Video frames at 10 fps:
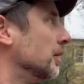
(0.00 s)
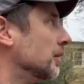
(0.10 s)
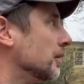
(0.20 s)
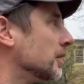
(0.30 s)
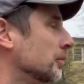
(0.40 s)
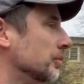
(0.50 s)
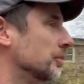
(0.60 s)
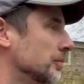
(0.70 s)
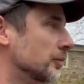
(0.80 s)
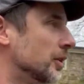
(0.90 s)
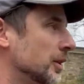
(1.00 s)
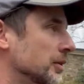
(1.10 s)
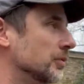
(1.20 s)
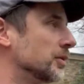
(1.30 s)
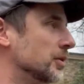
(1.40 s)
which I'm walking
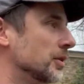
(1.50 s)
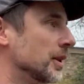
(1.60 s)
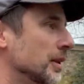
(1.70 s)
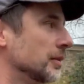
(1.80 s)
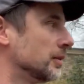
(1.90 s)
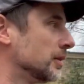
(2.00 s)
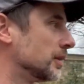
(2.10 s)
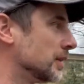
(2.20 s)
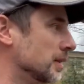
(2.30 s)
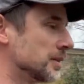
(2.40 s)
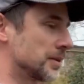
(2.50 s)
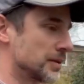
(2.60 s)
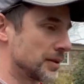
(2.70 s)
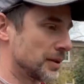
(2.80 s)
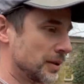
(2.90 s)
over to now, is
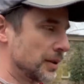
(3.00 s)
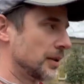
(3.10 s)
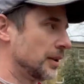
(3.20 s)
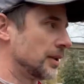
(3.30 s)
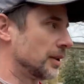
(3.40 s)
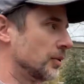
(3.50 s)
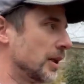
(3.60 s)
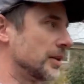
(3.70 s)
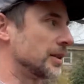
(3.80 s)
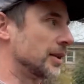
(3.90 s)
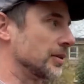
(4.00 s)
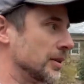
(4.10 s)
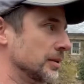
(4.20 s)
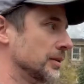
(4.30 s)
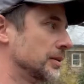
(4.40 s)
a water tower.
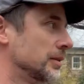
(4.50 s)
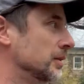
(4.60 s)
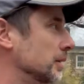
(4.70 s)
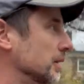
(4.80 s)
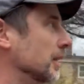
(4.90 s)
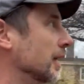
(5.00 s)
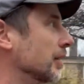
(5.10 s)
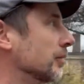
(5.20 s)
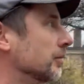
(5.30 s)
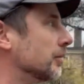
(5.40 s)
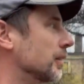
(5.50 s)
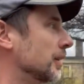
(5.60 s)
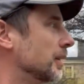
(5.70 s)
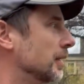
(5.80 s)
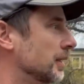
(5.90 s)
And
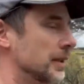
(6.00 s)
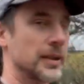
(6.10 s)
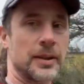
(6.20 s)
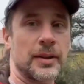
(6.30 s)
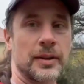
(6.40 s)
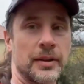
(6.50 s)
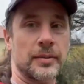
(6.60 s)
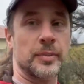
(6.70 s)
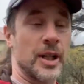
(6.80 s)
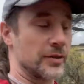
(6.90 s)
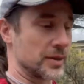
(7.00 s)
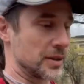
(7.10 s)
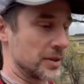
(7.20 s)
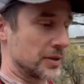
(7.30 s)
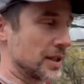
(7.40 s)
I've never
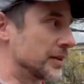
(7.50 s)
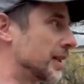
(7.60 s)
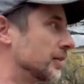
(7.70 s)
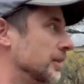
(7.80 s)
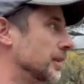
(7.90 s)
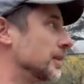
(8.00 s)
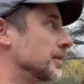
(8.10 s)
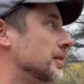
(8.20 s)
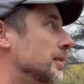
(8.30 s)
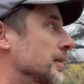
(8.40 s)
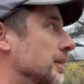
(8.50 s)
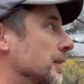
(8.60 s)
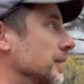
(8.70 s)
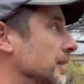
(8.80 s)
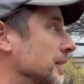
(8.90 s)
seen a water tower like
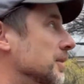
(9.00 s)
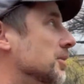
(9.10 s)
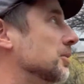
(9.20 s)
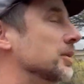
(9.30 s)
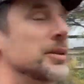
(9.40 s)
this. It is cool.